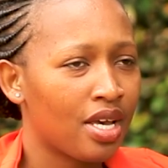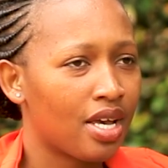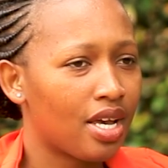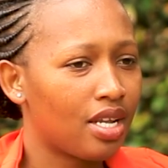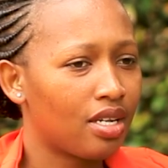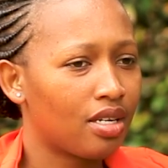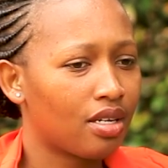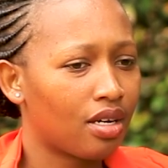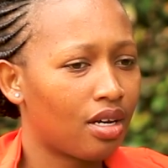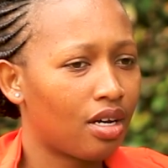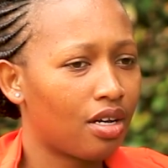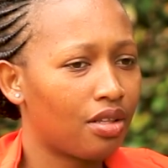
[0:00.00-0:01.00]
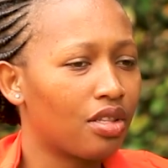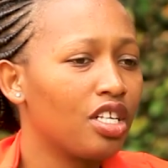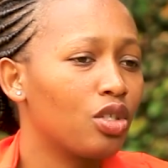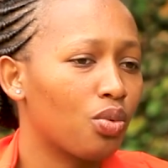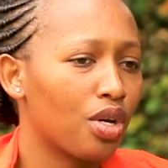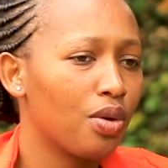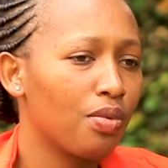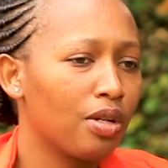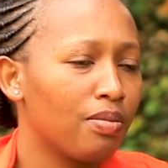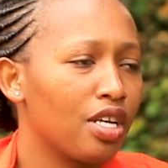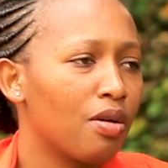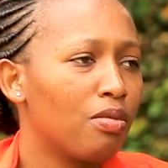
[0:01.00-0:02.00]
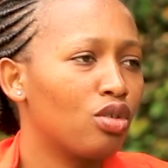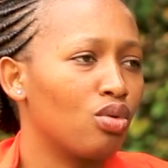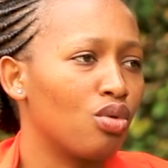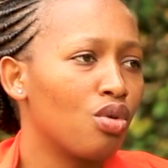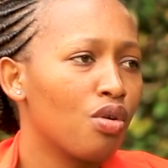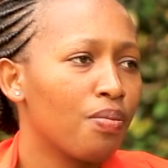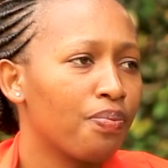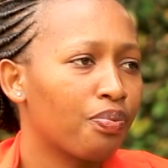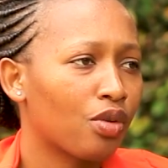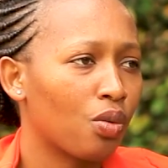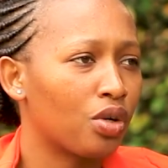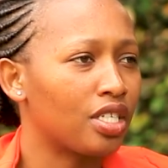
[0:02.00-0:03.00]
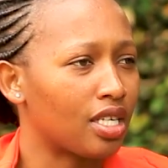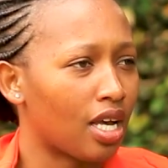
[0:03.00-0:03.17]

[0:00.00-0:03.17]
And this way we'll be able to know what is